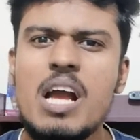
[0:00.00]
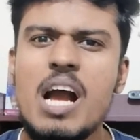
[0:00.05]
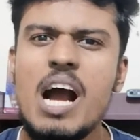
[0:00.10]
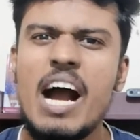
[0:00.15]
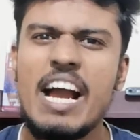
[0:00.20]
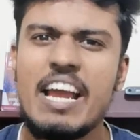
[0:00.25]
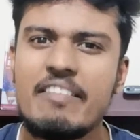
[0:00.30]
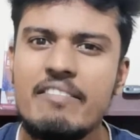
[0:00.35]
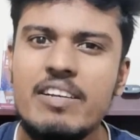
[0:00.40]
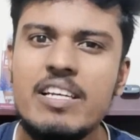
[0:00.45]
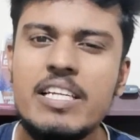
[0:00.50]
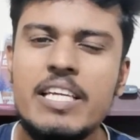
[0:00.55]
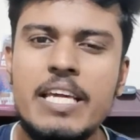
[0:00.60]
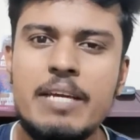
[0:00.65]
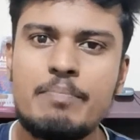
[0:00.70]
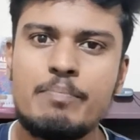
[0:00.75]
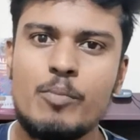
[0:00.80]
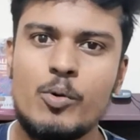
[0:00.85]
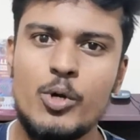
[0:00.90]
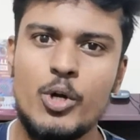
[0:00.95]
I will
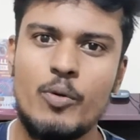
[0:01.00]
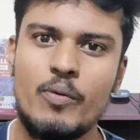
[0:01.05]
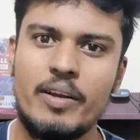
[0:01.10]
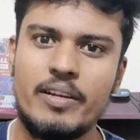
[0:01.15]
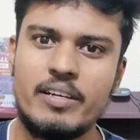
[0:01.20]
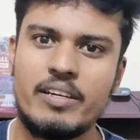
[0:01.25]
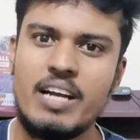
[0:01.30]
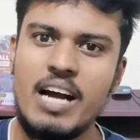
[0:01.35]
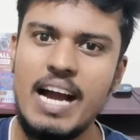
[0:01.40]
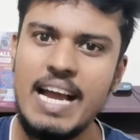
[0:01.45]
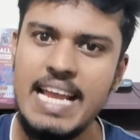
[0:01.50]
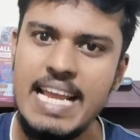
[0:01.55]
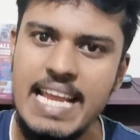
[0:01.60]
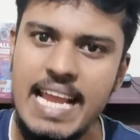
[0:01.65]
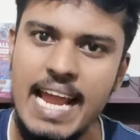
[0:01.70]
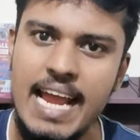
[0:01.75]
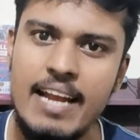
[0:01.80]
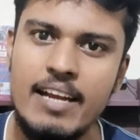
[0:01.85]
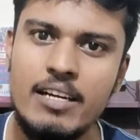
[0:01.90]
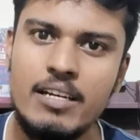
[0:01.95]
keep motivated, I
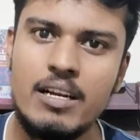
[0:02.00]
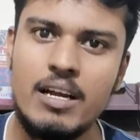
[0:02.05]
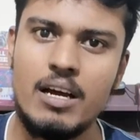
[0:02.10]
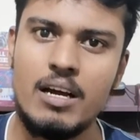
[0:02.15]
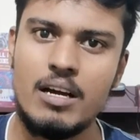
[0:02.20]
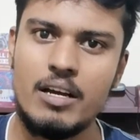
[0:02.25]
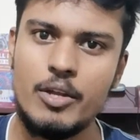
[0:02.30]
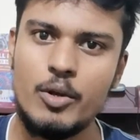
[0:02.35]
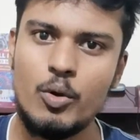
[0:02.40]
can